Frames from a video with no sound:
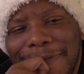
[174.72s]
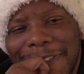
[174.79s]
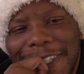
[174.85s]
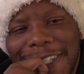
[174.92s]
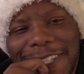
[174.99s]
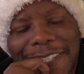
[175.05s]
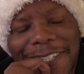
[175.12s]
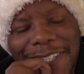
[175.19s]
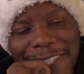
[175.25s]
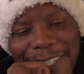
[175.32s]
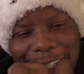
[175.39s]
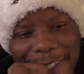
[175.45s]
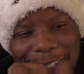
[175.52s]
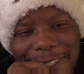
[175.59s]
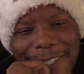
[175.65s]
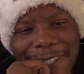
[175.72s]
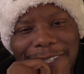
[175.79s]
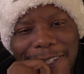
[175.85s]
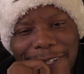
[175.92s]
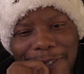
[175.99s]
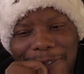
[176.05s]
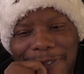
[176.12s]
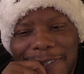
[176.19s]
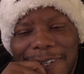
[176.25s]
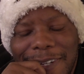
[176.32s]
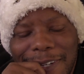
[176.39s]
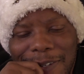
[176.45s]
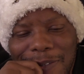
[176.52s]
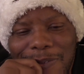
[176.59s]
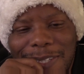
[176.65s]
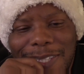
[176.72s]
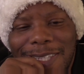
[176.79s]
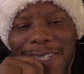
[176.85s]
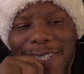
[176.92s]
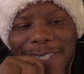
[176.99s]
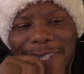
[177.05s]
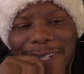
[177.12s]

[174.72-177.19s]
You just don't know with this